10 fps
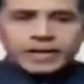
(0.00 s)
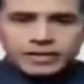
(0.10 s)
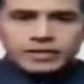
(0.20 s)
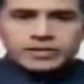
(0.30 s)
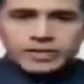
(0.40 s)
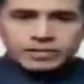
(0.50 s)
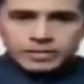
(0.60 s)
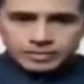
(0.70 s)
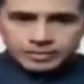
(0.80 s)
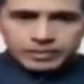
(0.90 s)
it enters
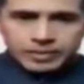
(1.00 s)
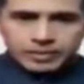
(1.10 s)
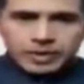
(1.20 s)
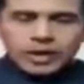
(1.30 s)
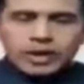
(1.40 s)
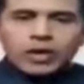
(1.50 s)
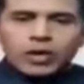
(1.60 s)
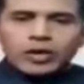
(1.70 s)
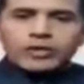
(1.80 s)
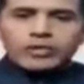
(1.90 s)
other people,
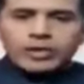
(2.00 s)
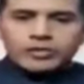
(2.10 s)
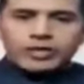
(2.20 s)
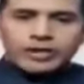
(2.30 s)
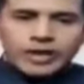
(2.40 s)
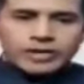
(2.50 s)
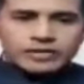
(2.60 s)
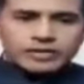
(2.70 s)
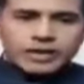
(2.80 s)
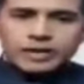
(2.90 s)
or even if it
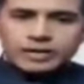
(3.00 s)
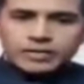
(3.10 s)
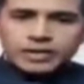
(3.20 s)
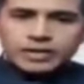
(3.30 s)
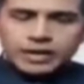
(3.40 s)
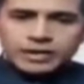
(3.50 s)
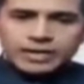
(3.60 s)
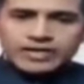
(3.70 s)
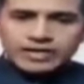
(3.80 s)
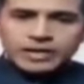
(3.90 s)
does, then the
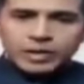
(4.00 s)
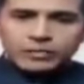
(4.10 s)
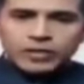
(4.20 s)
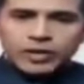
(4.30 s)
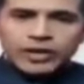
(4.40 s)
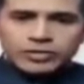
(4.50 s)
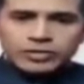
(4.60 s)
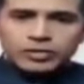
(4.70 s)
intensity of the virus,